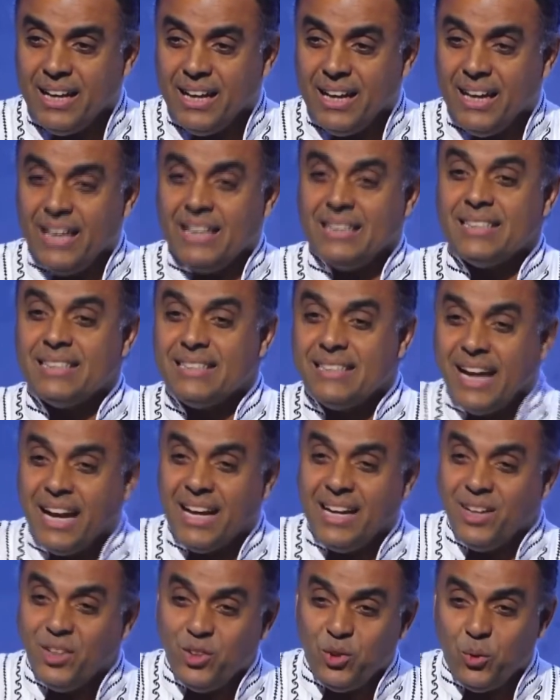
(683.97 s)
is
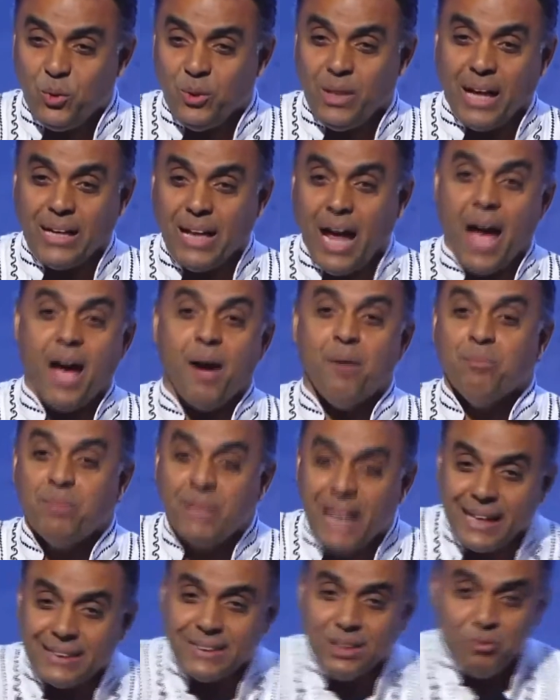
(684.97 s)
telling you that I am
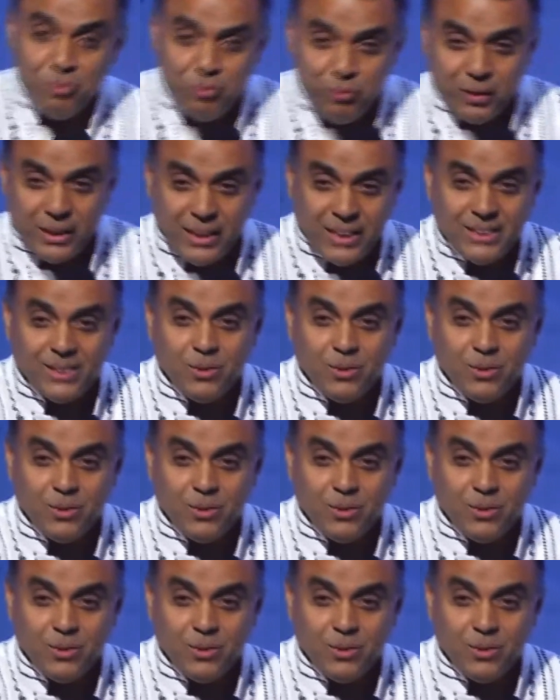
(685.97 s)
getting finished,